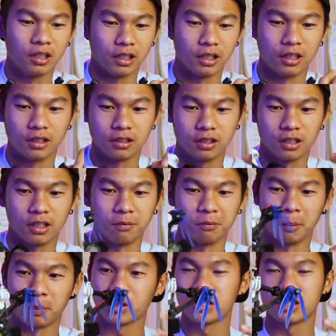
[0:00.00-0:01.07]
It is um,
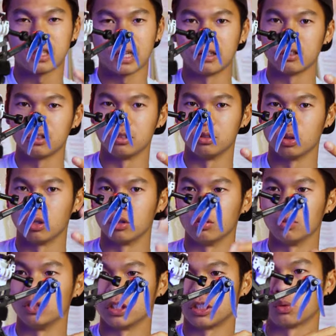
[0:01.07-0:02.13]
a pretty standard
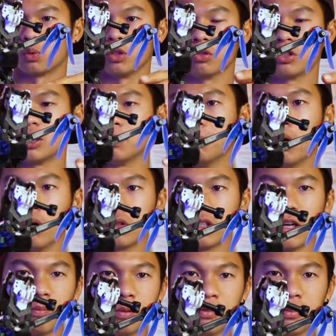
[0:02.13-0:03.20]
drone. This is what you'll see
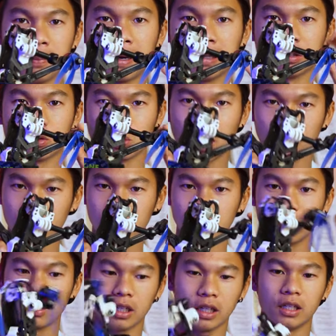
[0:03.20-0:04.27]
most FPV pilots rocking.